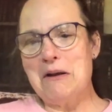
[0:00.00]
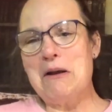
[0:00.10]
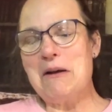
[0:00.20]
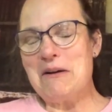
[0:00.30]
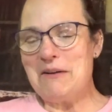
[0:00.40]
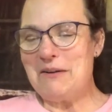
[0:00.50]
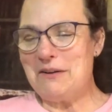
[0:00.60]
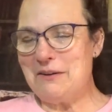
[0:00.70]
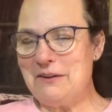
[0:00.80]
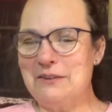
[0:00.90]

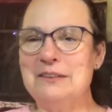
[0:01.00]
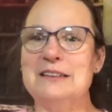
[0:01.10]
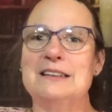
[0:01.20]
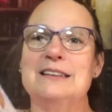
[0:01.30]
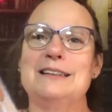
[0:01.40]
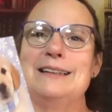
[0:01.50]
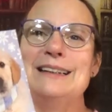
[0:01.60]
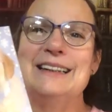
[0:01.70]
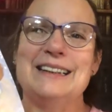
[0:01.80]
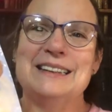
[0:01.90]
Oh,
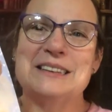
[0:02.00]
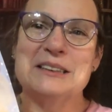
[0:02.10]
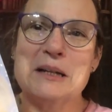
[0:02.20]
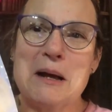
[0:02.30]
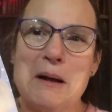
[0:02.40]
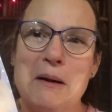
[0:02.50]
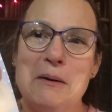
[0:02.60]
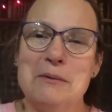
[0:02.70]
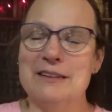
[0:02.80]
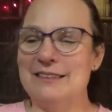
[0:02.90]
let it
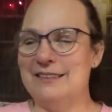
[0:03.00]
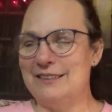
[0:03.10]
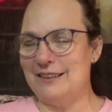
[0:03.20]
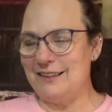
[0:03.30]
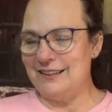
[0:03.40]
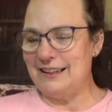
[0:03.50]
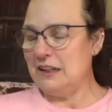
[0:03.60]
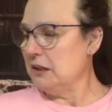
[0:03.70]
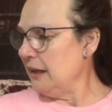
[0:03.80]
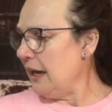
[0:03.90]
snow with a
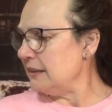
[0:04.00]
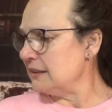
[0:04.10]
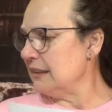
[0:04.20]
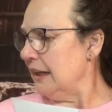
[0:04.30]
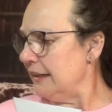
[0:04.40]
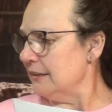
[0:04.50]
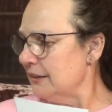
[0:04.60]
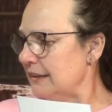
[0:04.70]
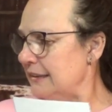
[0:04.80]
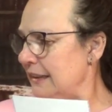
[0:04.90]
doggy. Hey, Scud, look at